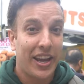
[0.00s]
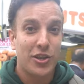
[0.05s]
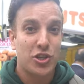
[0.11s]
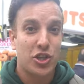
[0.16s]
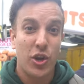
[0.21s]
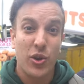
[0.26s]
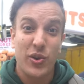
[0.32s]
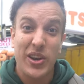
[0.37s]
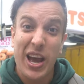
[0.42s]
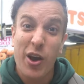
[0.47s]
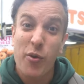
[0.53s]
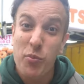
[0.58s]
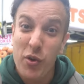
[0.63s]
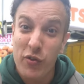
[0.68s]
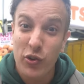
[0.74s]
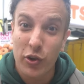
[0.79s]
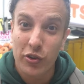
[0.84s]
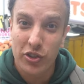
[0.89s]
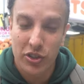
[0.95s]
Okay, so now
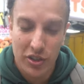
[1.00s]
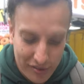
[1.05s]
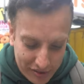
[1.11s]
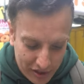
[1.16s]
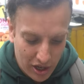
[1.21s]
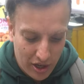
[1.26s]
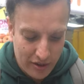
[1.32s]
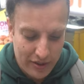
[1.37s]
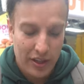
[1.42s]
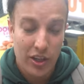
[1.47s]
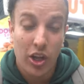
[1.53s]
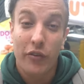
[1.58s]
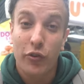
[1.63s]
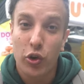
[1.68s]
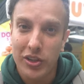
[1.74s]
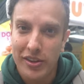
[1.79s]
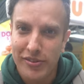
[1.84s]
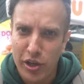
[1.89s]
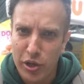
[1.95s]
we've moved on to dessert.
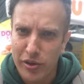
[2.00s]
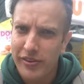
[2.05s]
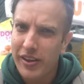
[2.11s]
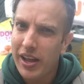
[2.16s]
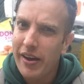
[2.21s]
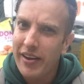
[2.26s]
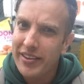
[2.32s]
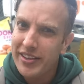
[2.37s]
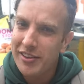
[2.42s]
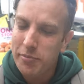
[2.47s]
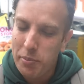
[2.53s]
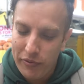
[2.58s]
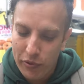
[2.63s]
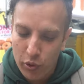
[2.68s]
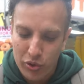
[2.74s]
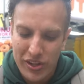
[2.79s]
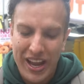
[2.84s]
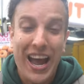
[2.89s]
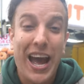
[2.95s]
I've got these donuts, I had these
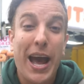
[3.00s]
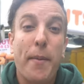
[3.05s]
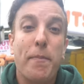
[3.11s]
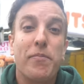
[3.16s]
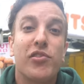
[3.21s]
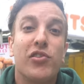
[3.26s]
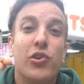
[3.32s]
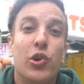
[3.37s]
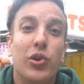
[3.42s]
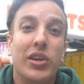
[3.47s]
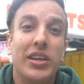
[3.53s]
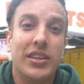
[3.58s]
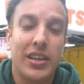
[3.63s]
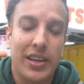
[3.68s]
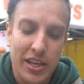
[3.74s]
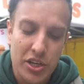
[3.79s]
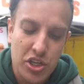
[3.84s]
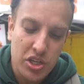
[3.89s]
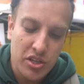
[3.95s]
before, they're absolutely
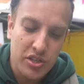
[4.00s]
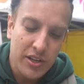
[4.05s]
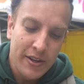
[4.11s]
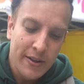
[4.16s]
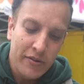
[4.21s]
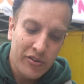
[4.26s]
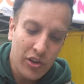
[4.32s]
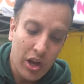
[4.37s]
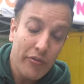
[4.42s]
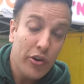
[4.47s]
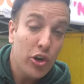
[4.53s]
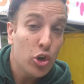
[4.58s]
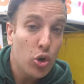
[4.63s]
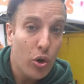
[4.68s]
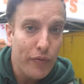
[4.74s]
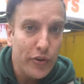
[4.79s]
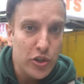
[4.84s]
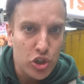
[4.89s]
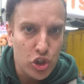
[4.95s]
delicious. So I've
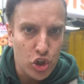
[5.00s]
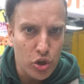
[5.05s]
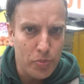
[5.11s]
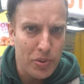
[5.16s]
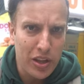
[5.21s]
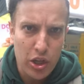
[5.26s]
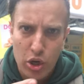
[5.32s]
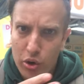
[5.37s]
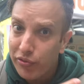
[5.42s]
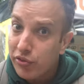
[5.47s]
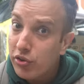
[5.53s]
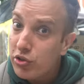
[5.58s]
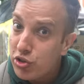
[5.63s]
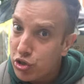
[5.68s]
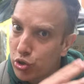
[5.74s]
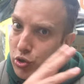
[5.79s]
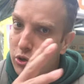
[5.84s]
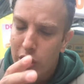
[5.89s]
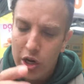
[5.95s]
only gone for two, but they obviously
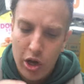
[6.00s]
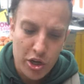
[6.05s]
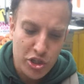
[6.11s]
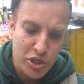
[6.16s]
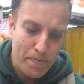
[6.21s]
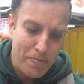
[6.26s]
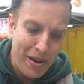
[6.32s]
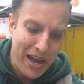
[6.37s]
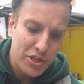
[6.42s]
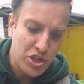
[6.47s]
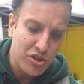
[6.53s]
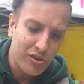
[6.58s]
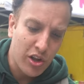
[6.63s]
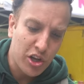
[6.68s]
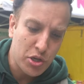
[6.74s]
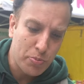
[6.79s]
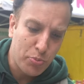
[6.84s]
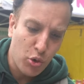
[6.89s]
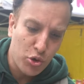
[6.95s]
do larger batches,
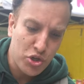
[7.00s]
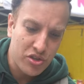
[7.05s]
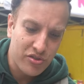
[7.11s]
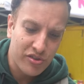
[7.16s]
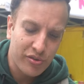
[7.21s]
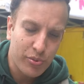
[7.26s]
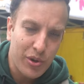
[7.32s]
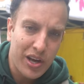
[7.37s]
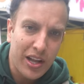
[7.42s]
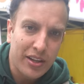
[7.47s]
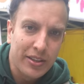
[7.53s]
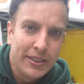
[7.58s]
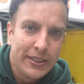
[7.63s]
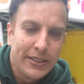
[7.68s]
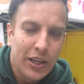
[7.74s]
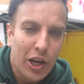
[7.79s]
larger portions as well.